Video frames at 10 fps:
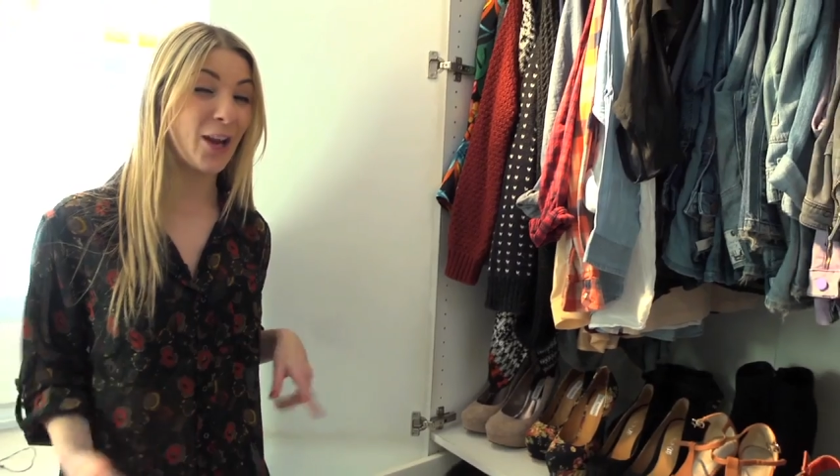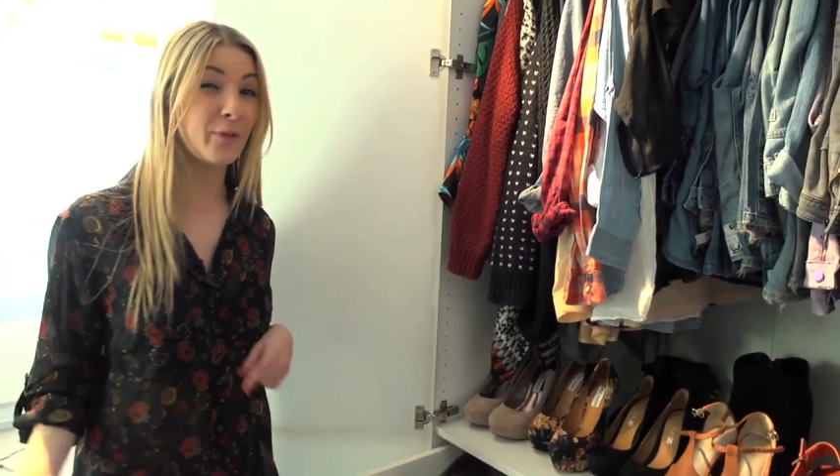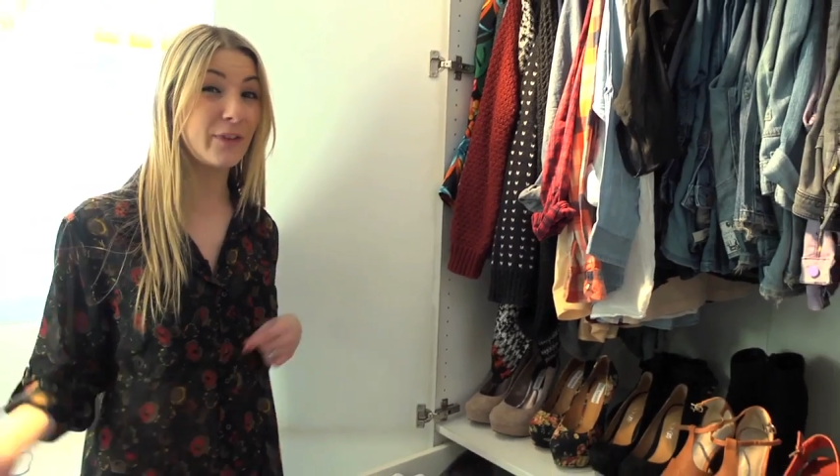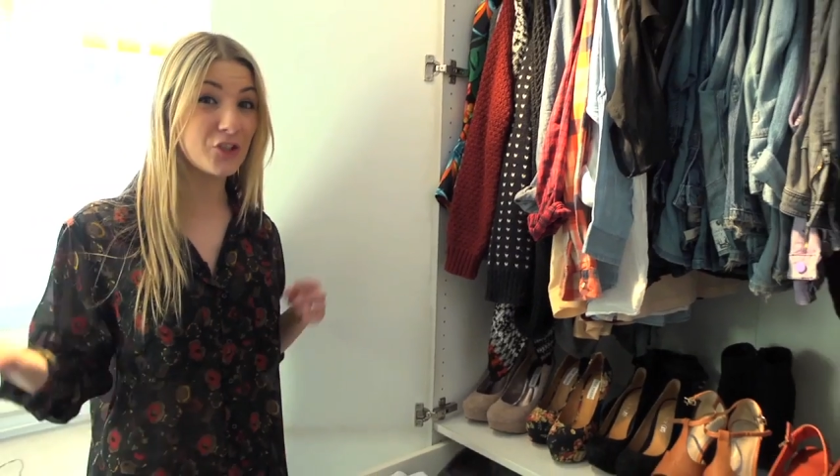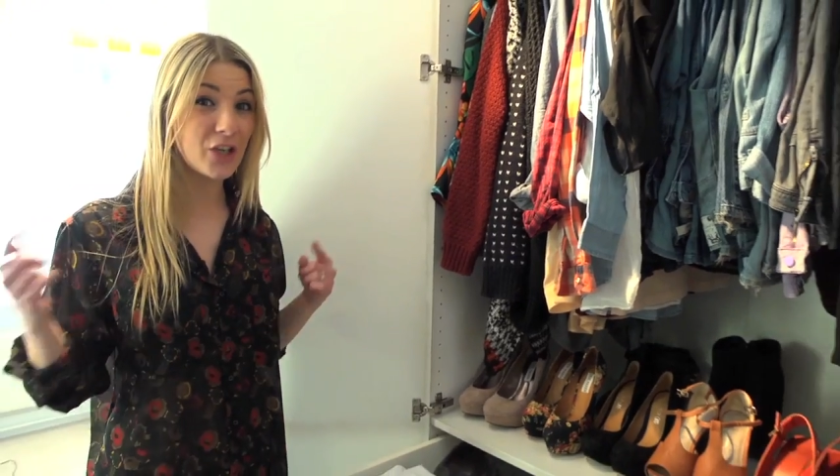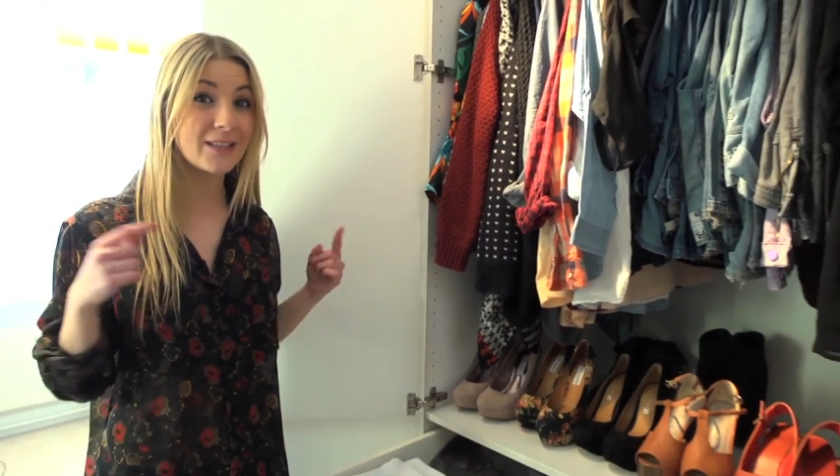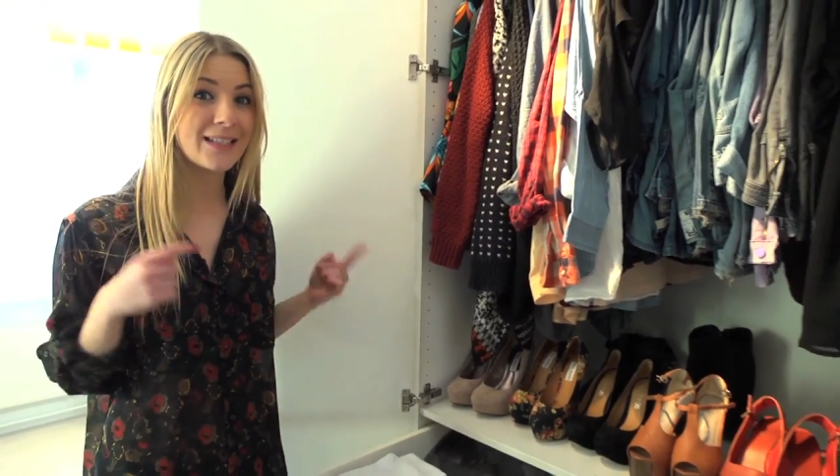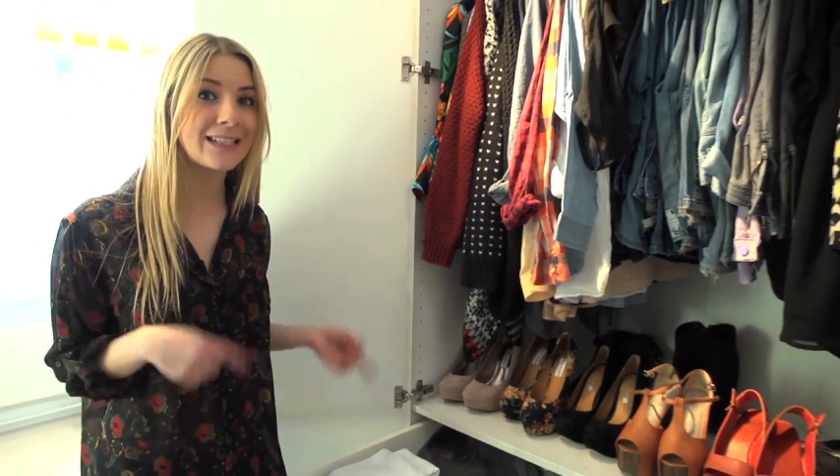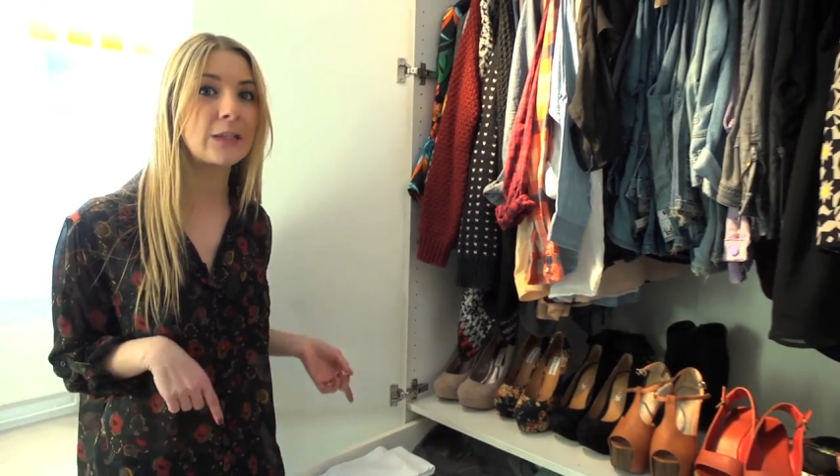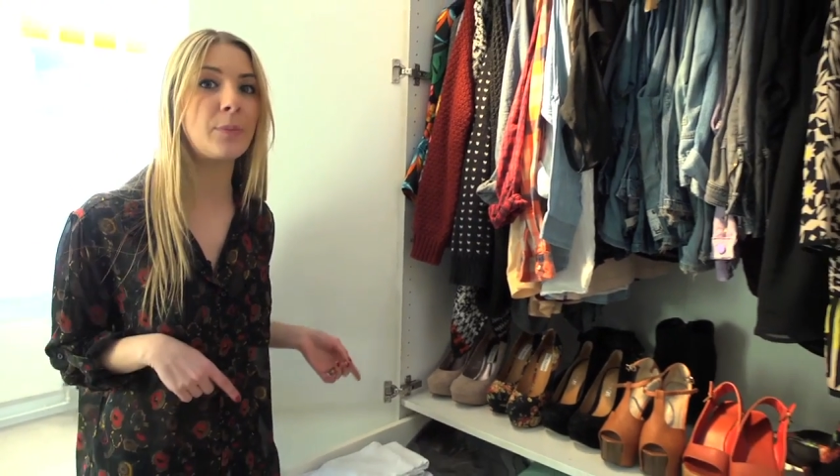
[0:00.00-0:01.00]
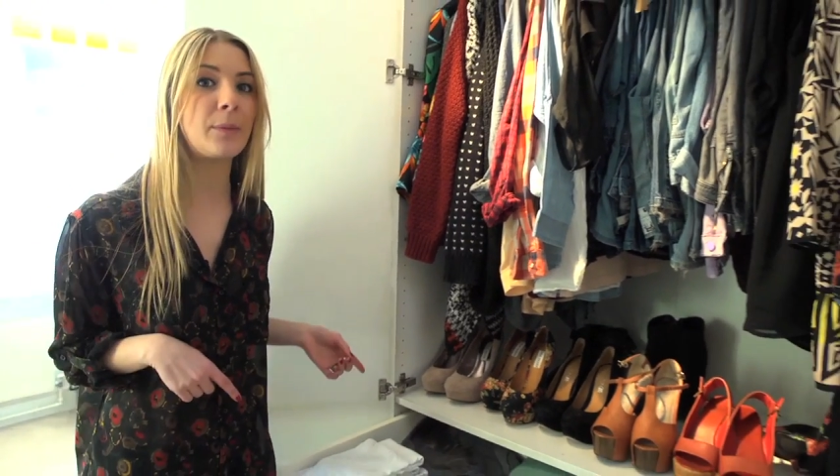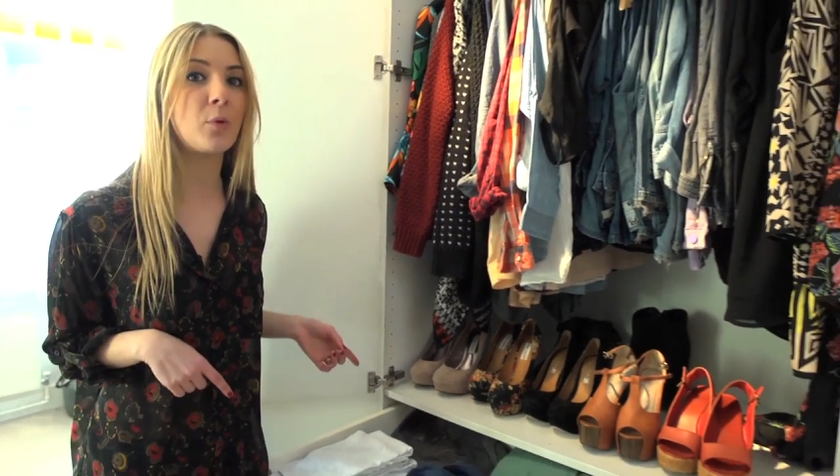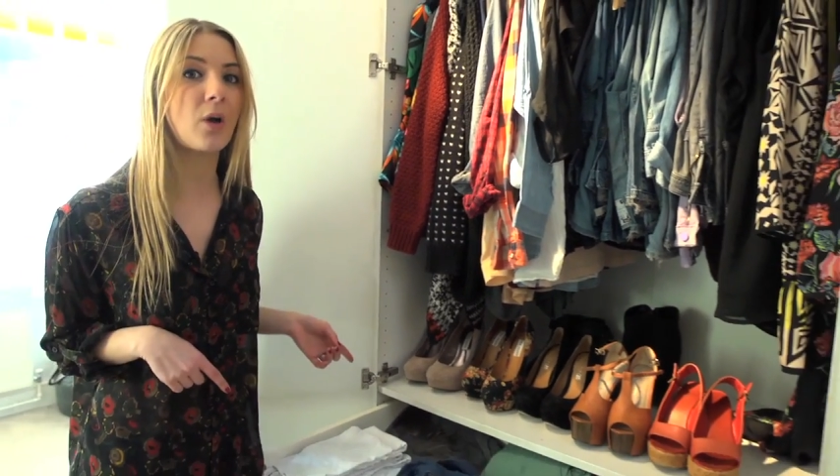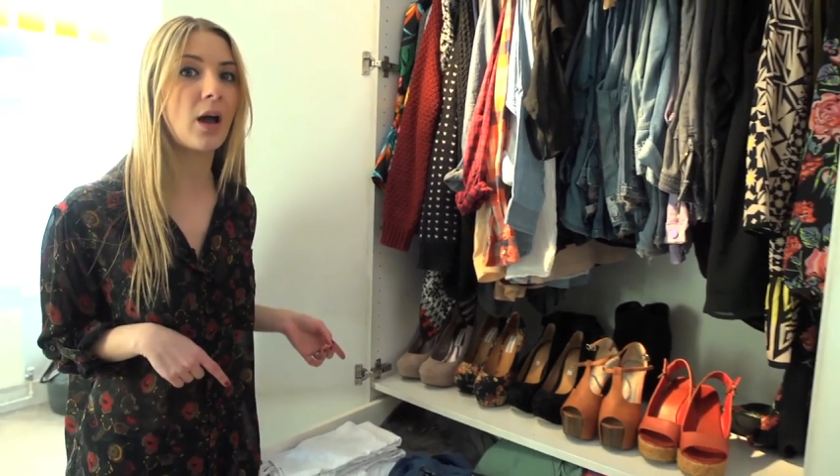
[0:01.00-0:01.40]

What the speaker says: and hopefully inject a little bit more